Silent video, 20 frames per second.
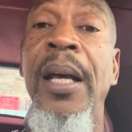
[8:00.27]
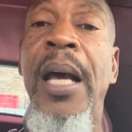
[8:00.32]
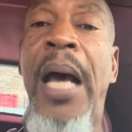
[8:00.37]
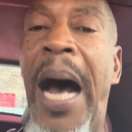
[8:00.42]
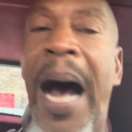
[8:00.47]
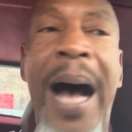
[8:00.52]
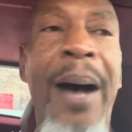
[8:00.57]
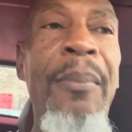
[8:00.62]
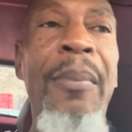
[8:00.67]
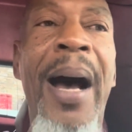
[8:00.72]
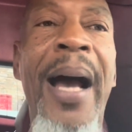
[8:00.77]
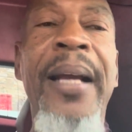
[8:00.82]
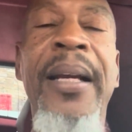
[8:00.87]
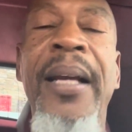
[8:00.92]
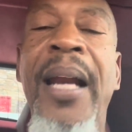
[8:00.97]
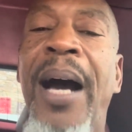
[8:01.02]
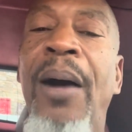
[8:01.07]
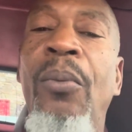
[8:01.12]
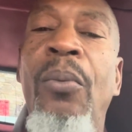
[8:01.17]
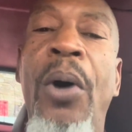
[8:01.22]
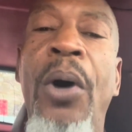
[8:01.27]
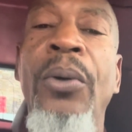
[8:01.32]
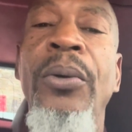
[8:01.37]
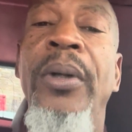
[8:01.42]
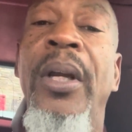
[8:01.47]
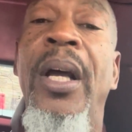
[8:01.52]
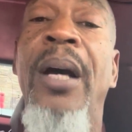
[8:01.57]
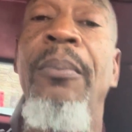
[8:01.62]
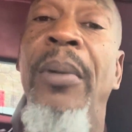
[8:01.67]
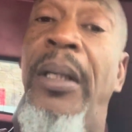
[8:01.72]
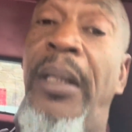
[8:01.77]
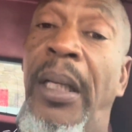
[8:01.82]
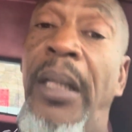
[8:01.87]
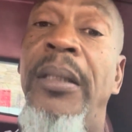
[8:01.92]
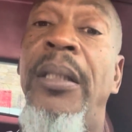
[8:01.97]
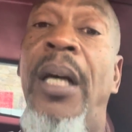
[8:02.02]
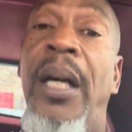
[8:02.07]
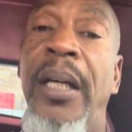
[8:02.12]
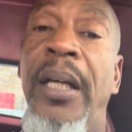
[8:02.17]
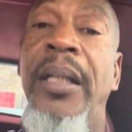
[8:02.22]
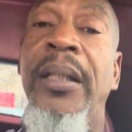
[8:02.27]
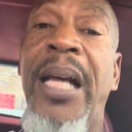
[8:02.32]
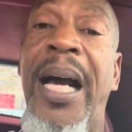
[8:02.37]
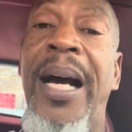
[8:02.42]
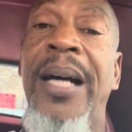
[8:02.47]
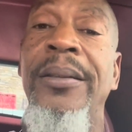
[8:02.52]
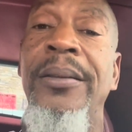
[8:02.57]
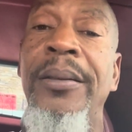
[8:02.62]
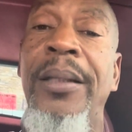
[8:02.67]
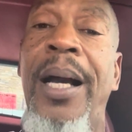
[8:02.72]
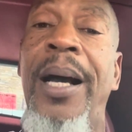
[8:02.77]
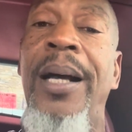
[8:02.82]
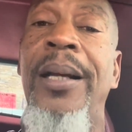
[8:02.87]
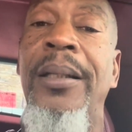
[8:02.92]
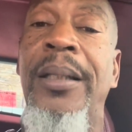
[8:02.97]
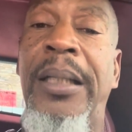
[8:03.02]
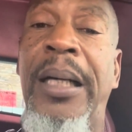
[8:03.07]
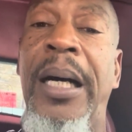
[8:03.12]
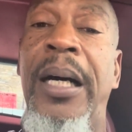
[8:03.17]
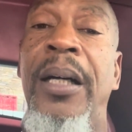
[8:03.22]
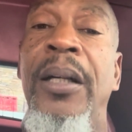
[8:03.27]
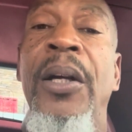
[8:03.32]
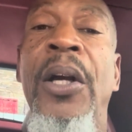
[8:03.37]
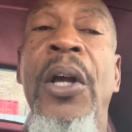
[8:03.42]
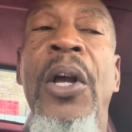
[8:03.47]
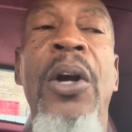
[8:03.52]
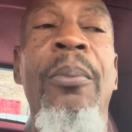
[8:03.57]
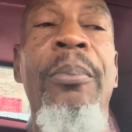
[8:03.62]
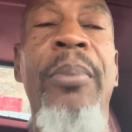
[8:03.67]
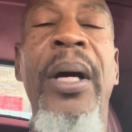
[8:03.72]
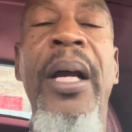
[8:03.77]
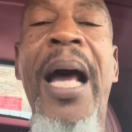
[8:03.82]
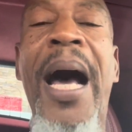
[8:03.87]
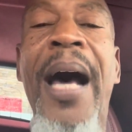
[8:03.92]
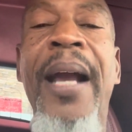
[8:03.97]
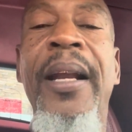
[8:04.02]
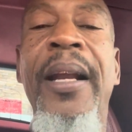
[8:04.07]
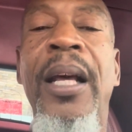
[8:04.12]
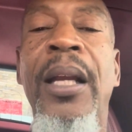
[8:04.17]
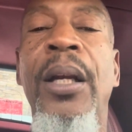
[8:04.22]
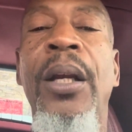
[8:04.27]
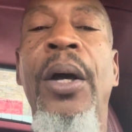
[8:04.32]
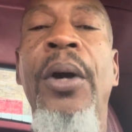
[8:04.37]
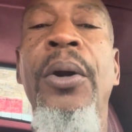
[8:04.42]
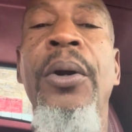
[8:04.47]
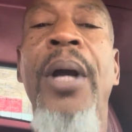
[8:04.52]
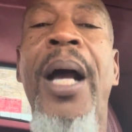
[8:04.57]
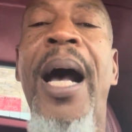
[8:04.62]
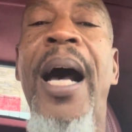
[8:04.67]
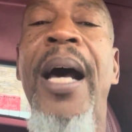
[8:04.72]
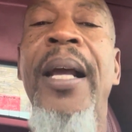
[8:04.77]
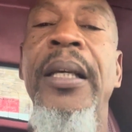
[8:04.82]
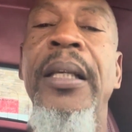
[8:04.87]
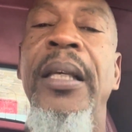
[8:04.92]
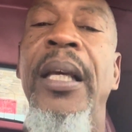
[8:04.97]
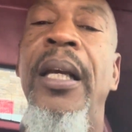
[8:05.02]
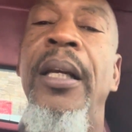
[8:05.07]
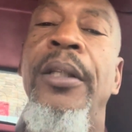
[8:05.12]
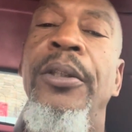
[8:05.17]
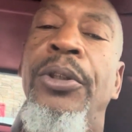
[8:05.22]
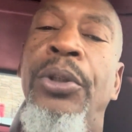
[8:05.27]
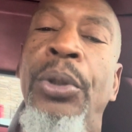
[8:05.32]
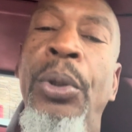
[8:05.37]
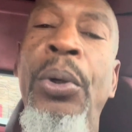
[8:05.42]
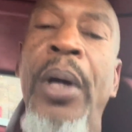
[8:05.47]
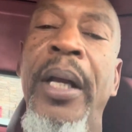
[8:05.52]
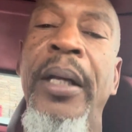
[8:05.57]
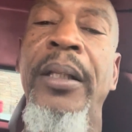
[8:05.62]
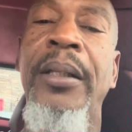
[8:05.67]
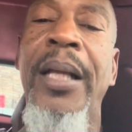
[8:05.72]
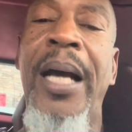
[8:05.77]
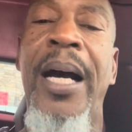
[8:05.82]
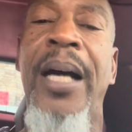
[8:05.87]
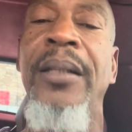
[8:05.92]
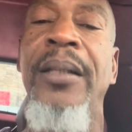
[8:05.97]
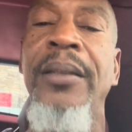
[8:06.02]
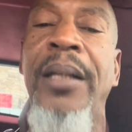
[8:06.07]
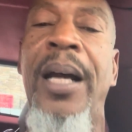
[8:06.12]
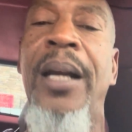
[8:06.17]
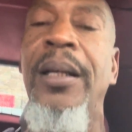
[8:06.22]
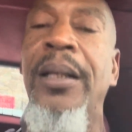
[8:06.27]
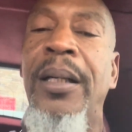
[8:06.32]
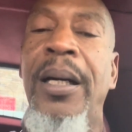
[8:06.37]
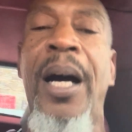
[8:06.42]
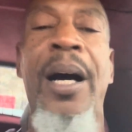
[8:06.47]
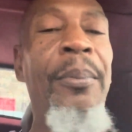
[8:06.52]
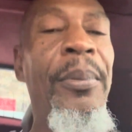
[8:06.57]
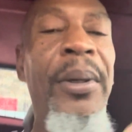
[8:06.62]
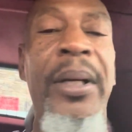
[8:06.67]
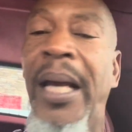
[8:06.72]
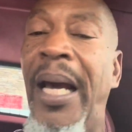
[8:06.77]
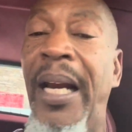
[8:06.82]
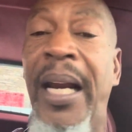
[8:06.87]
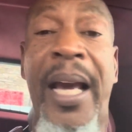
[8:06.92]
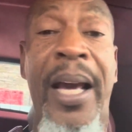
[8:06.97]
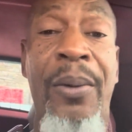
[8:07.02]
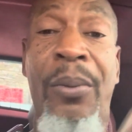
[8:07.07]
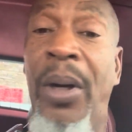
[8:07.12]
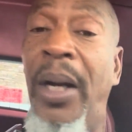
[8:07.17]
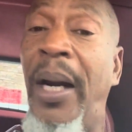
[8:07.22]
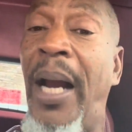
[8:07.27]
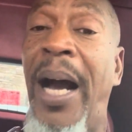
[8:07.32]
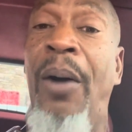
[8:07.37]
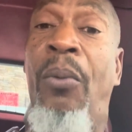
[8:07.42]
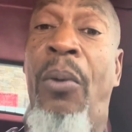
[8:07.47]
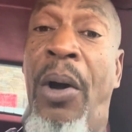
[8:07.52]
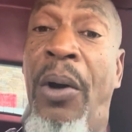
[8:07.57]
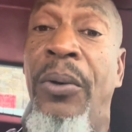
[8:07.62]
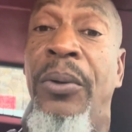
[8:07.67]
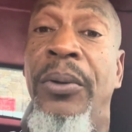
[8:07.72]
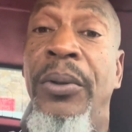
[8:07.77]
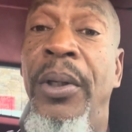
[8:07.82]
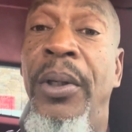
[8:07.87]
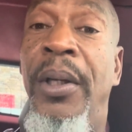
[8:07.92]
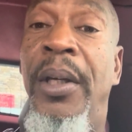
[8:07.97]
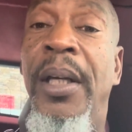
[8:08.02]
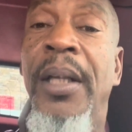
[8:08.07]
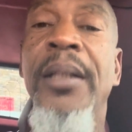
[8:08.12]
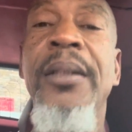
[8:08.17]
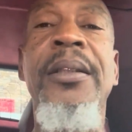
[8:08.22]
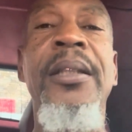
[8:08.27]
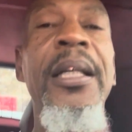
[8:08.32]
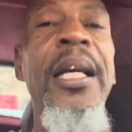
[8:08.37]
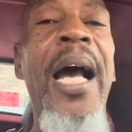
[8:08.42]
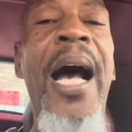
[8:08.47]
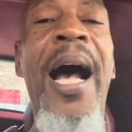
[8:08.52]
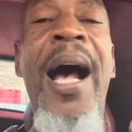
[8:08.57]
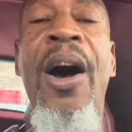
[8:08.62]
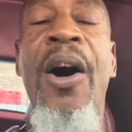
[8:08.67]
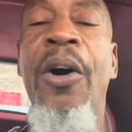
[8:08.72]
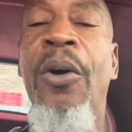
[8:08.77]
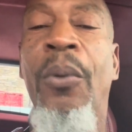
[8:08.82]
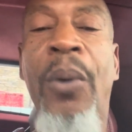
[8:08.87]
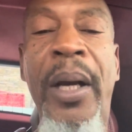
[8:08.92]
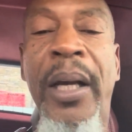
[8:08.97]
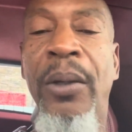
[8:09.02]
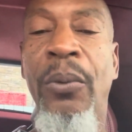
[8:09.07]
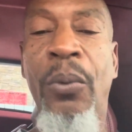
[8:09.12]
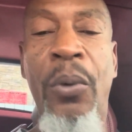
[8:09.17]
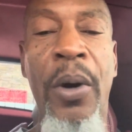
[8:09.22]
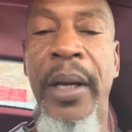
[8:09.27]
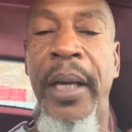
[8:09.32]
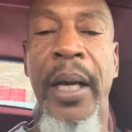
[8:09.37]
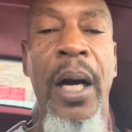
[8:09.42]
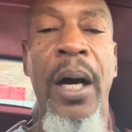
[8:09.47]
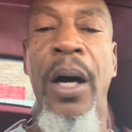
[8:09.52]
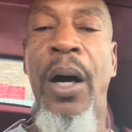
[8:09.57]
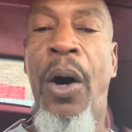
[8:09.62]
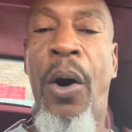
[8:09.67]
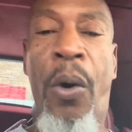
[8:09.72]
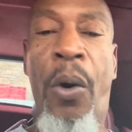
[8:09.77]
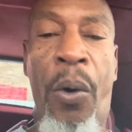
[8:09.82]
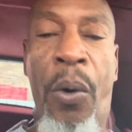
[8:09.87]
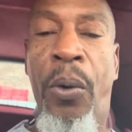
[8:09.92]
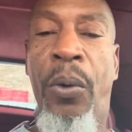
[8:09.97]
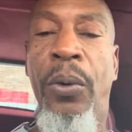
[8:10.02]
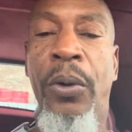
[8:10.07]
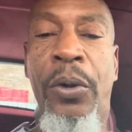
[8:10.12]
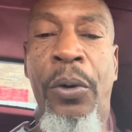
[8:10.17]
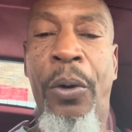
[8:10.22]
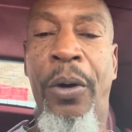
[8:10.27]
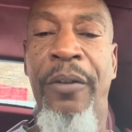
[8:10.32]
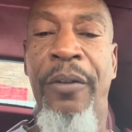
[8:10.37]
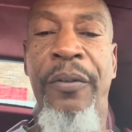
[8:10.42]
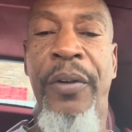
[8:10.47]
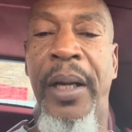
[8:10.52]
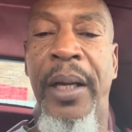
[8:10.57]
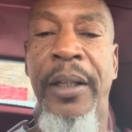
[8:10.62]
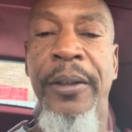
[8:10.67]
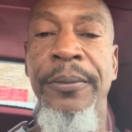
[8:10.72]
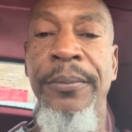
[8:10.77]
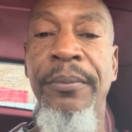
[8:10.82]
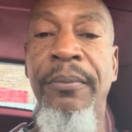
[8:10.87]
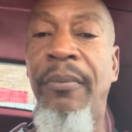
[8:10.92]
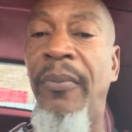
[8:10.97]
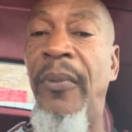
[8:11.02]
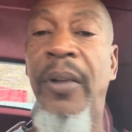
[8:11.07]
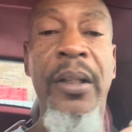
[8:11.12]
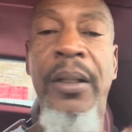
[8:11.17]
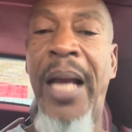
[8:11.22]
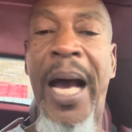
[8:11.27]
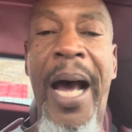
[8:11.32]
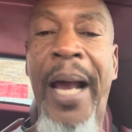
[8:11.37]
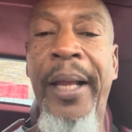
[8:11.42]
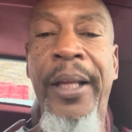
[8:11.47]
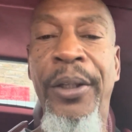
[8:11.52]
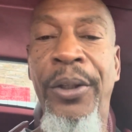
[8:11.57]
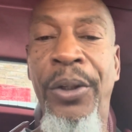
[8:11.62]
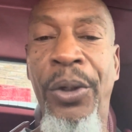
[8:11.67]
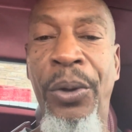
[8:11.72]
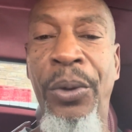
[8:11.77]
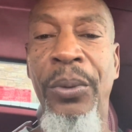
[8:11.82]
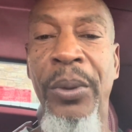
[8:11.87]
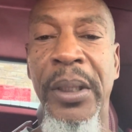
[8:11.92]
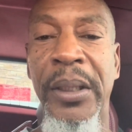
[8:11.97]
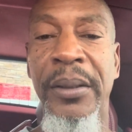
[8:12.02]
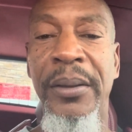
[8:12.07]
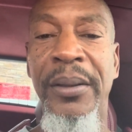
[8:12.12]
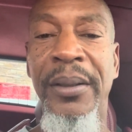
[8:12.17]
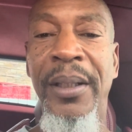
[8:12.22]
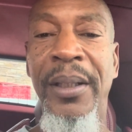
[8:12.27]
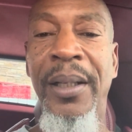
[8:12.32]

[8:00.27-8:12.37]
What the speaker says: I might not want nothing but this $100,000 car, but I done learned how to get a $200,000 car, but that ain't what I want. See, I always wanted an old Corvette, not a new one.